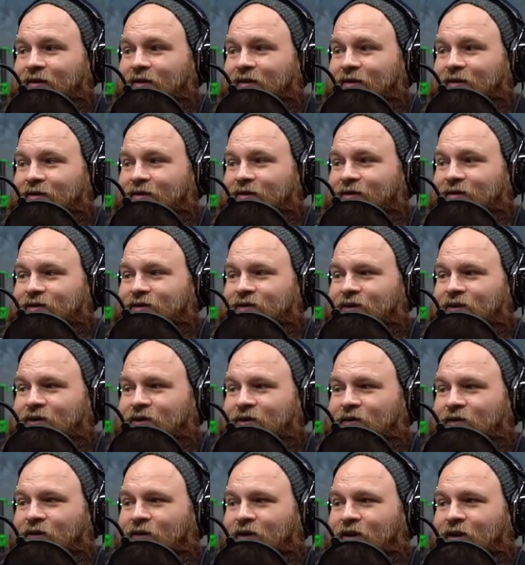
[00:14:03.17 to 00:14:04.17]

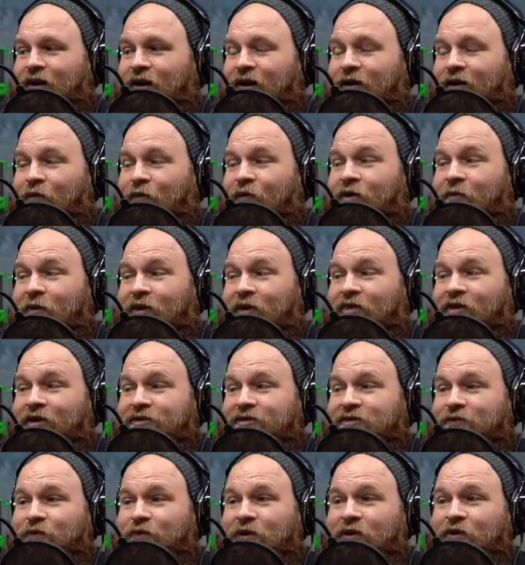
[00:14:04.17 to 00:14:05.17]
So, what are my
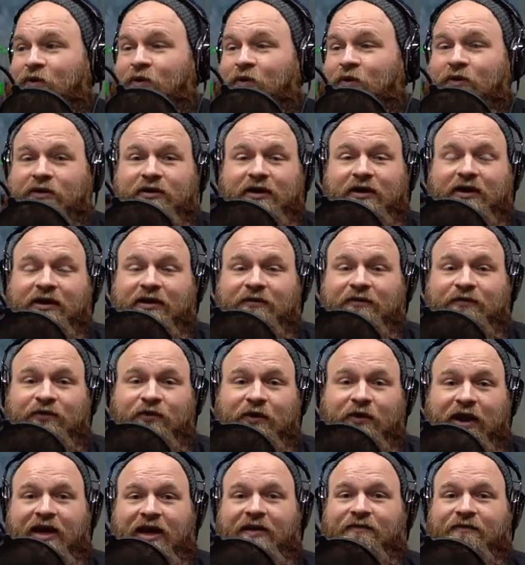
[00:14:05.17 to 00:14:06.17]
thoughts on Railcord? If you
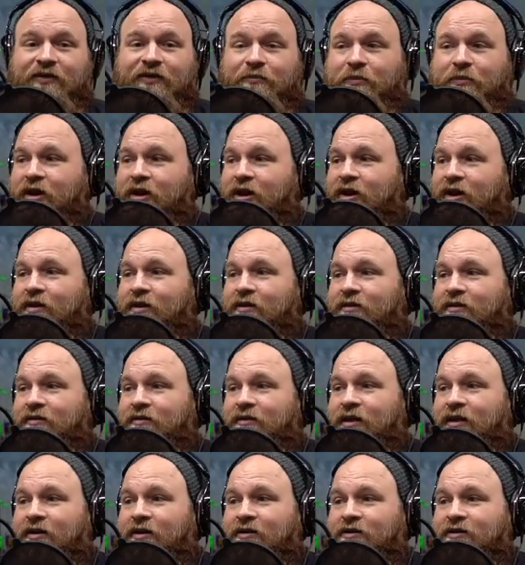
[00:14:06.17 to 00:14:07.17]
have the money,
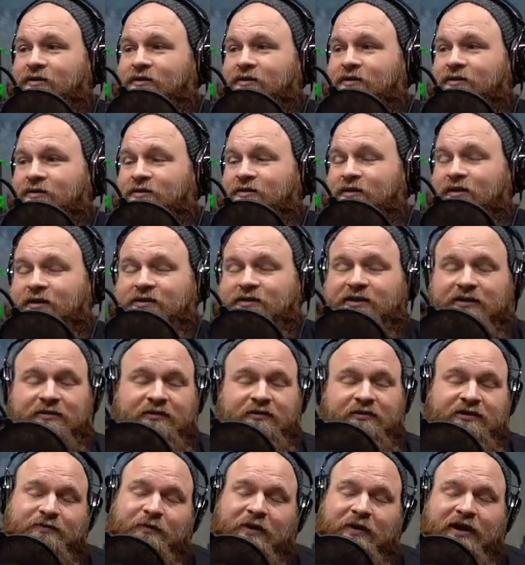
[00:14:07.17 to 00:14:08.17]
it's
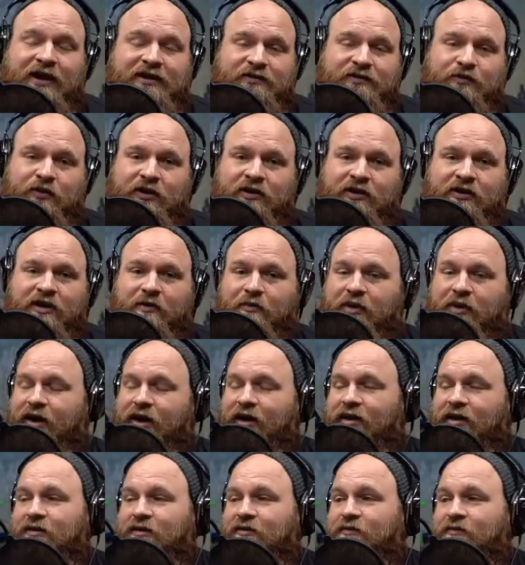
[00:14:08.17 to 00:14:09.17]
my next printer I'm
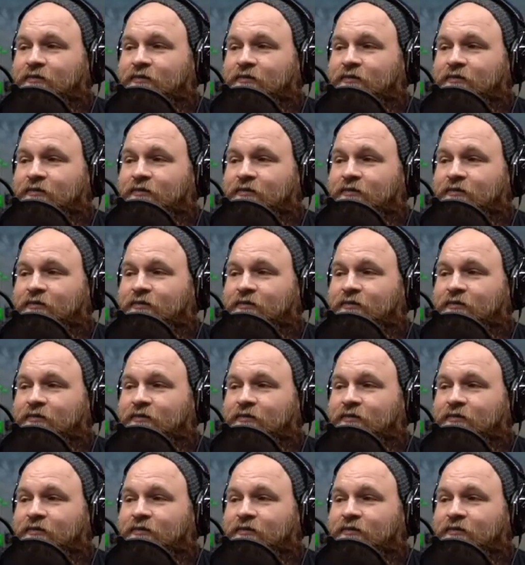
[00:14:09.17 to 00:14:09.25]
buying.